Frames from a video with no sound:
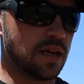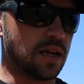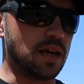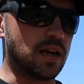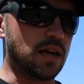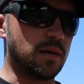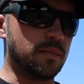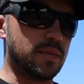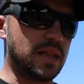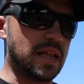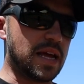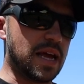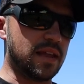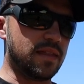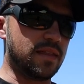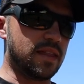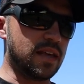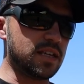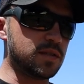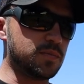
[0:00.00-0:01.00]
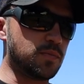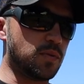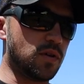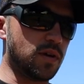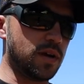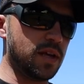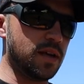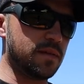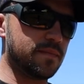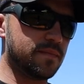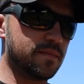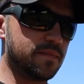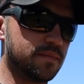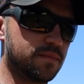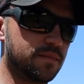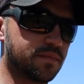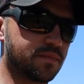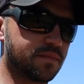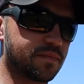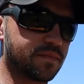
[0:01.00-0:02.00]
but at this point
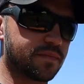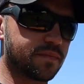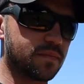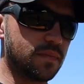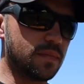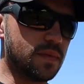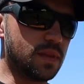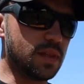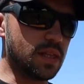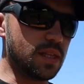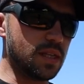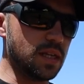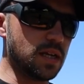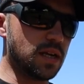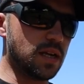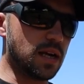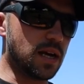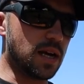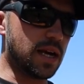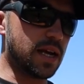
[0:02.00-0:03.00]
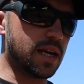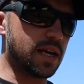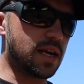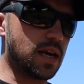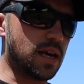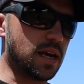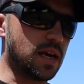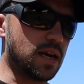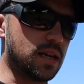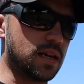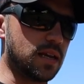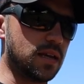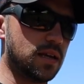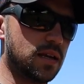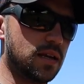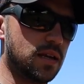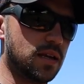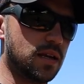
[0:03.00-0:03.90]
I can...